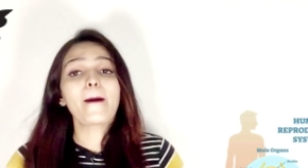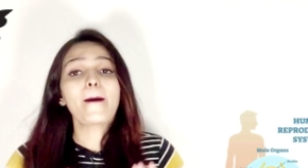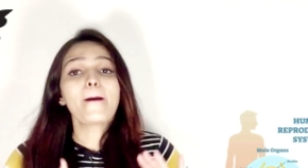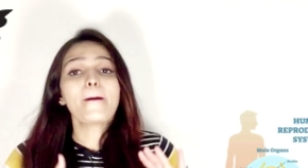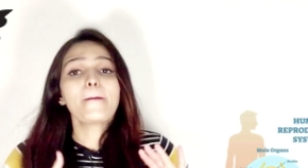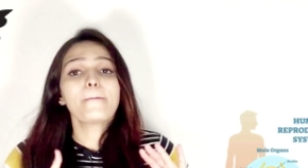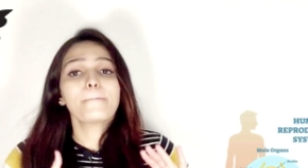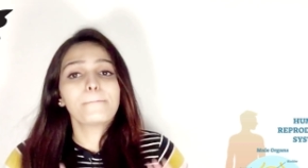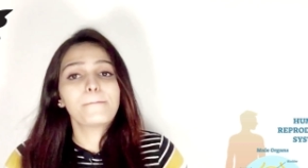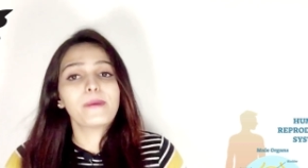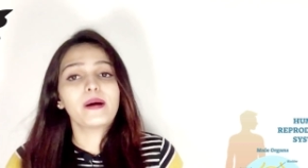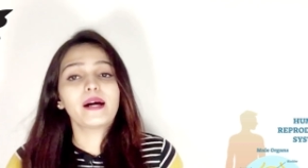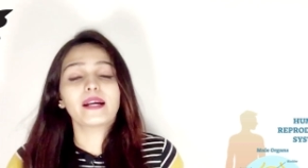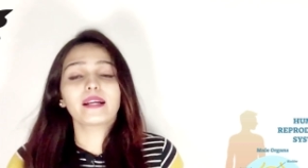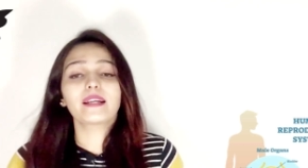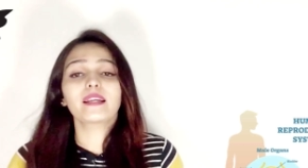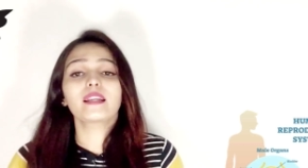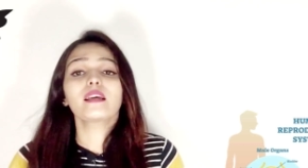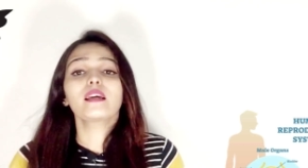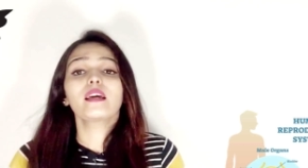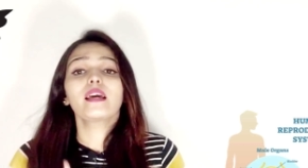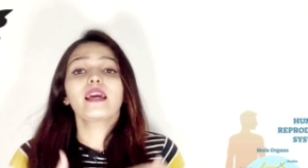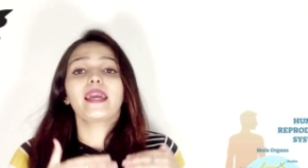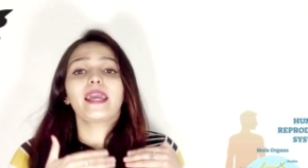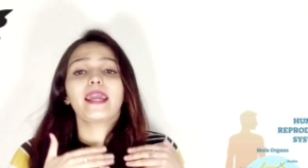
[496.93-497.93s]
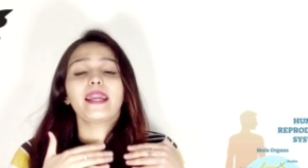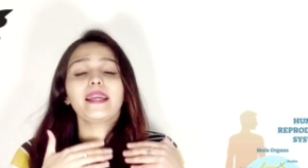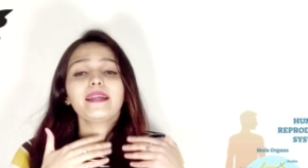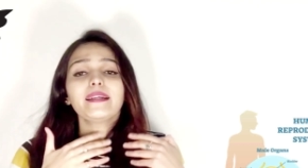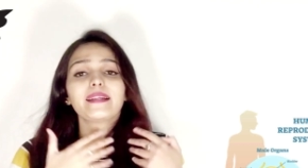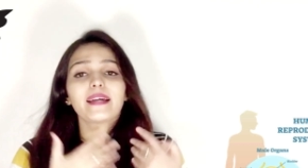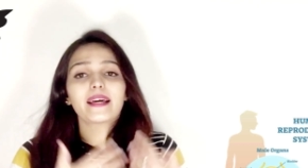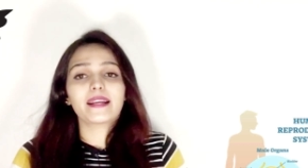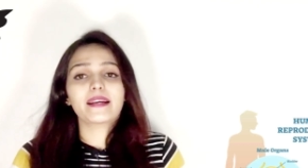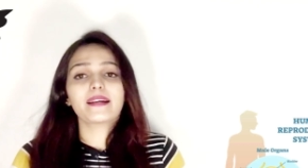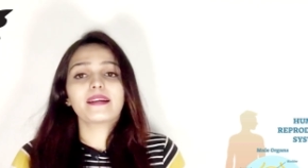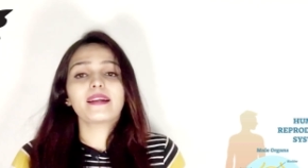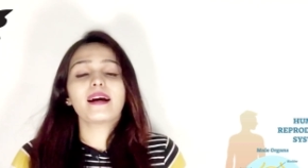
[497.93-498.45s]
But in
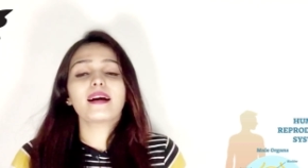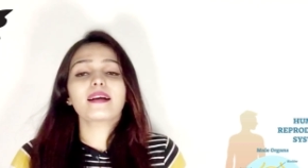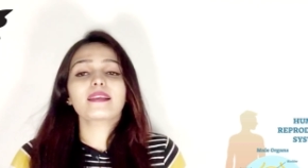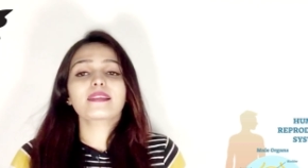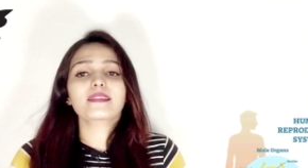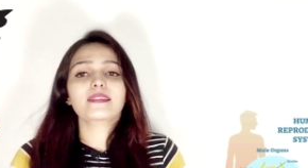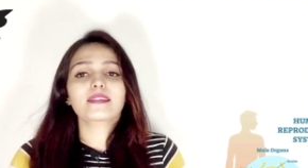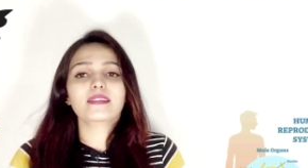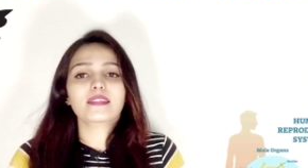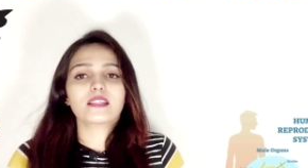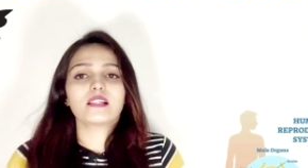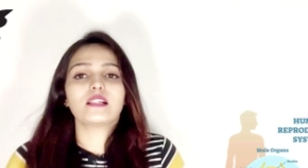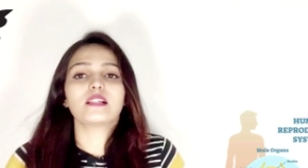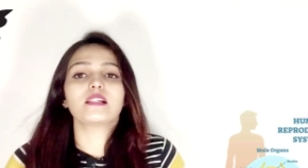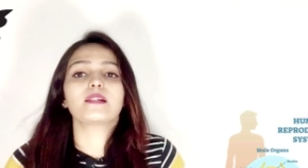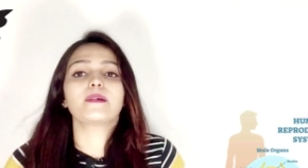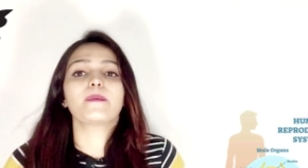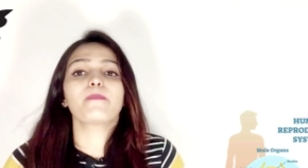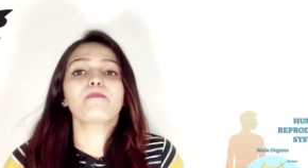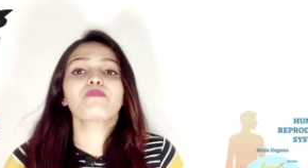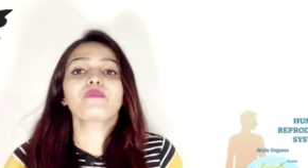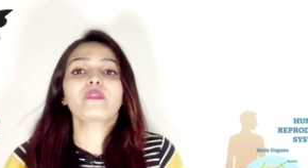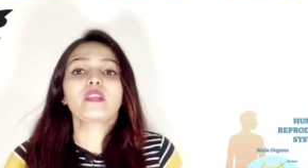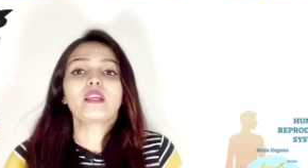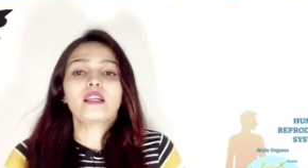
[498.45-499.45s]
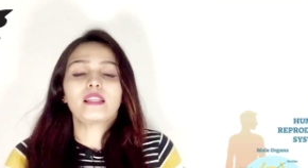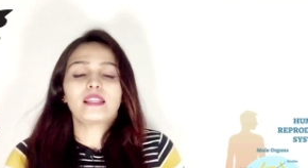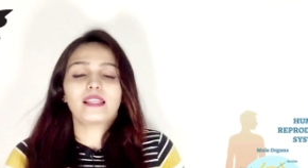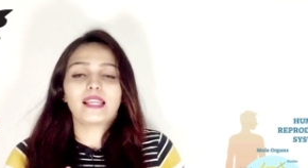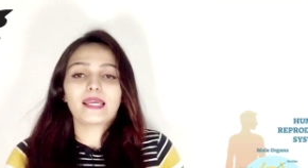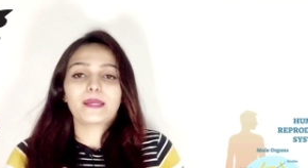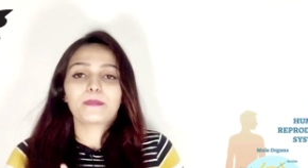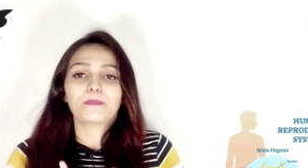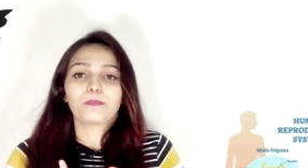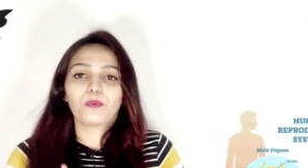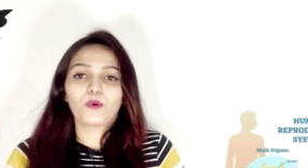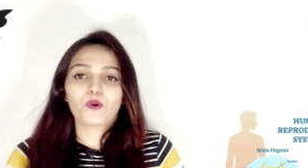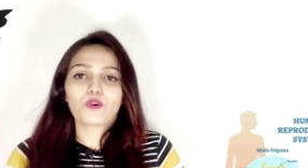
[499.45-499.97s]
Derrida's term,
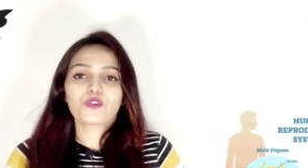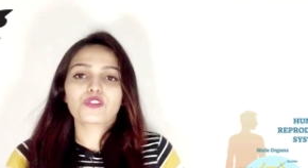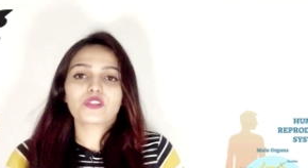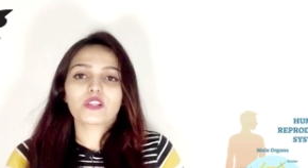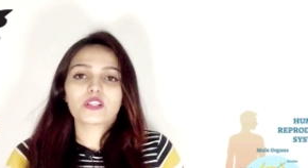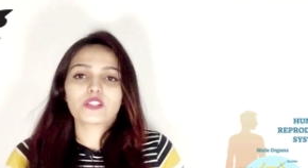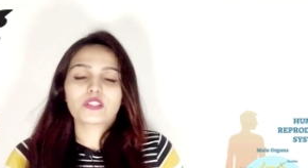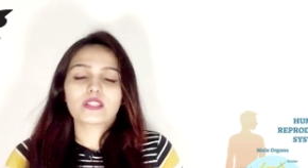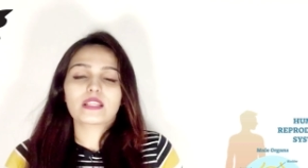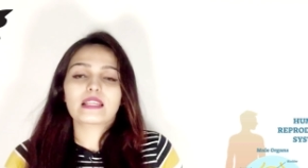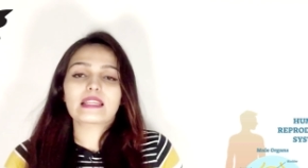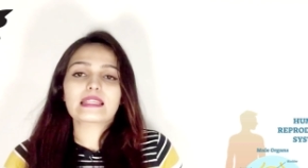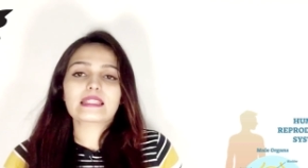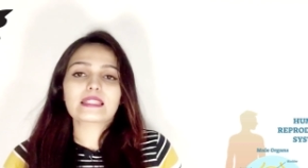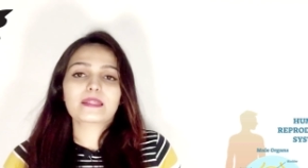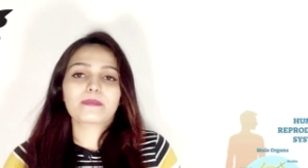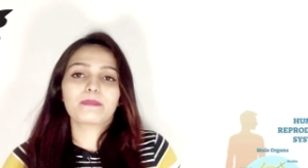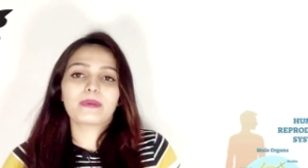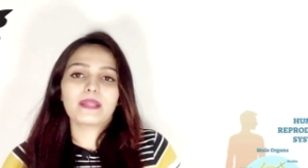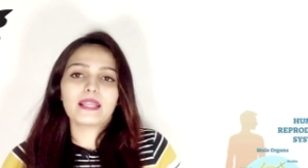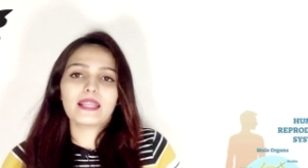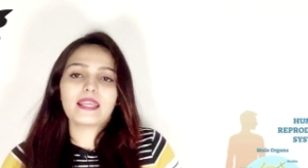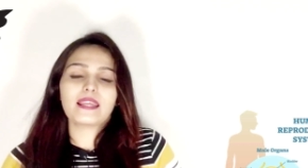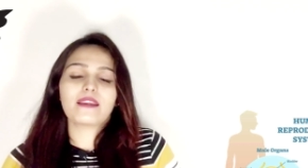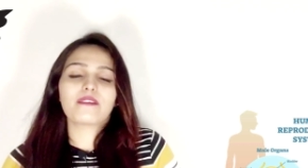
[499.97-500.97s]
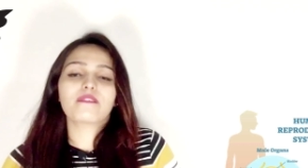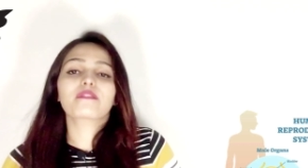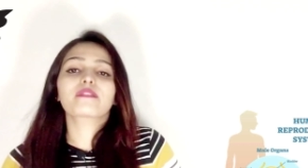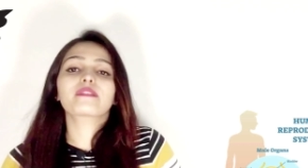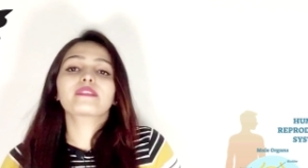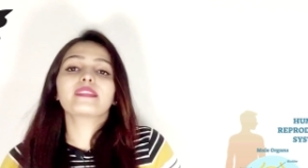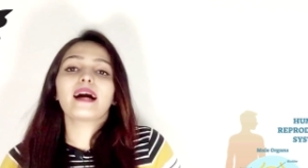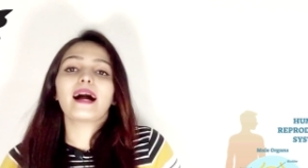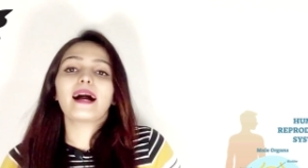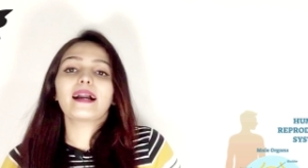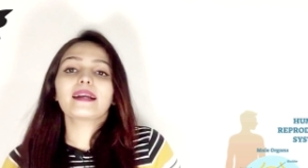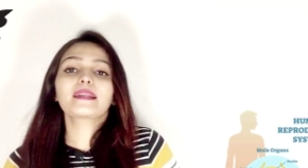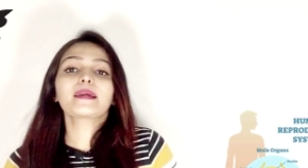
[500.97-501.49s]
like post-structuralists believed
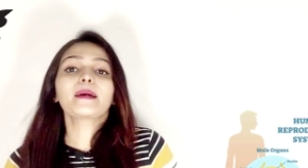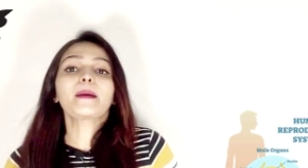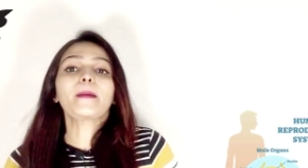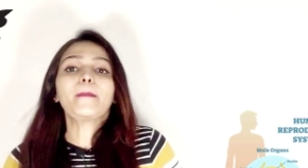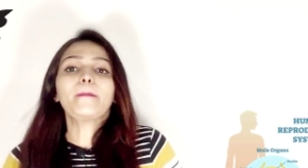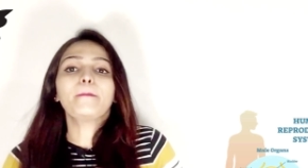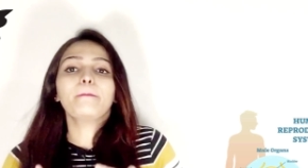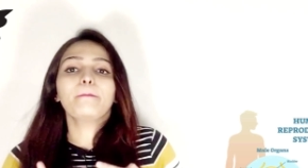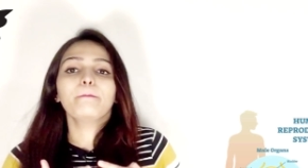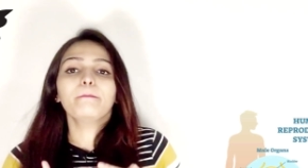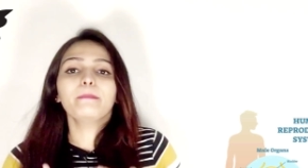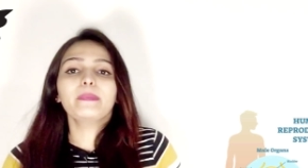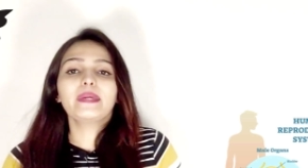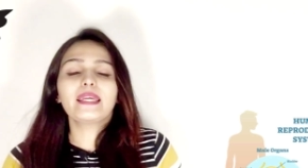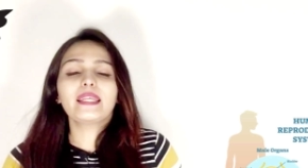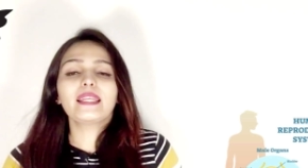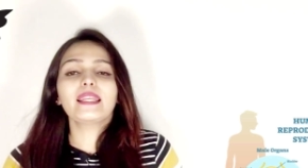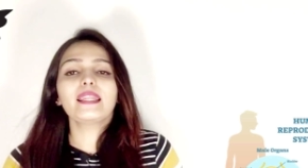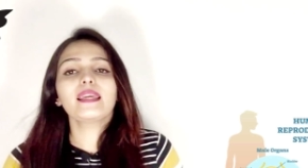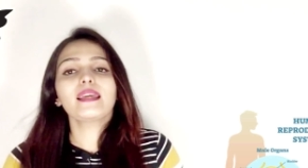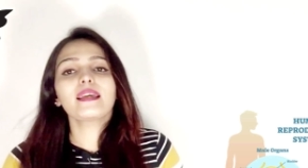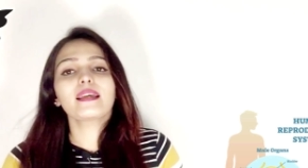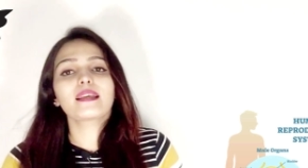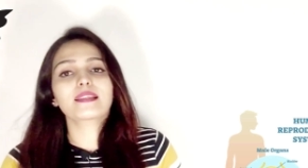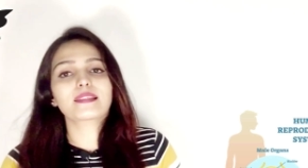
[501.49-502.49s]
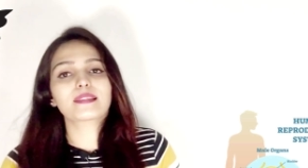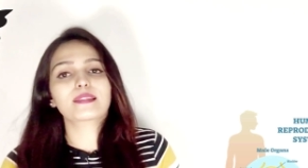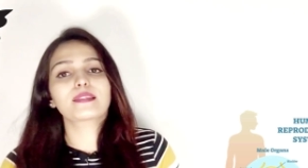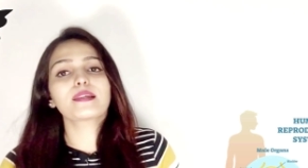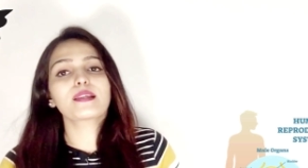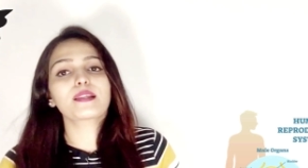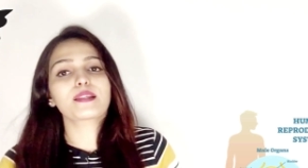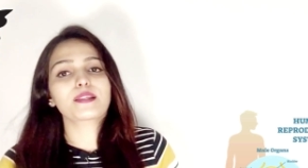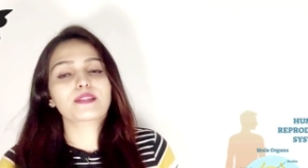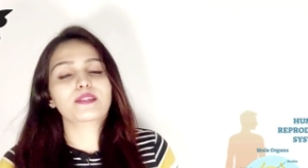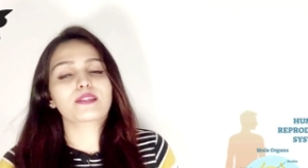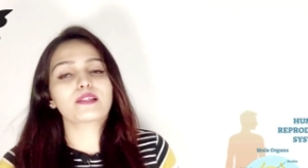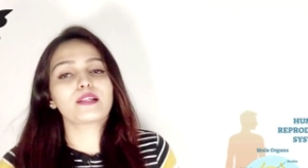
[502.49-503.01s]
that meaning is the
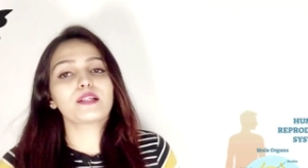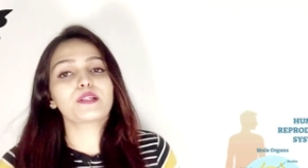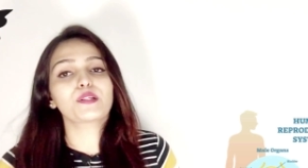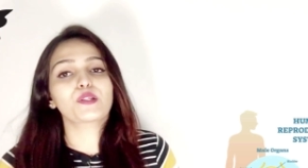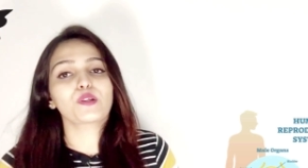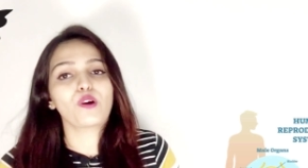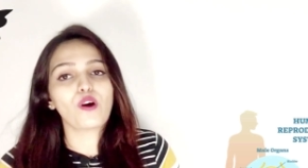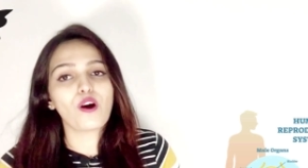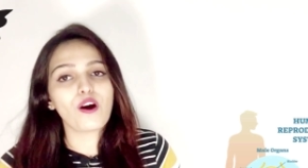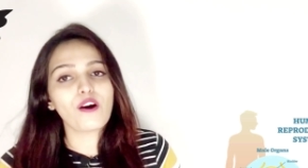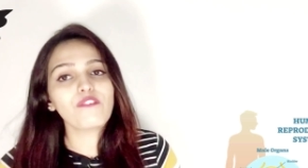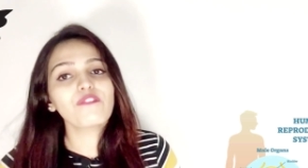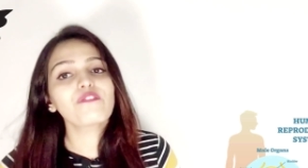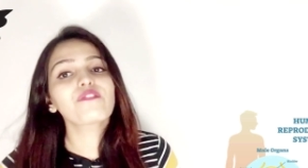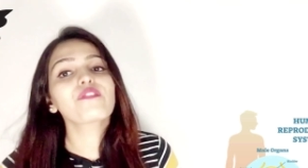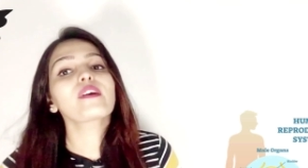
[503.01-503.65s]
result of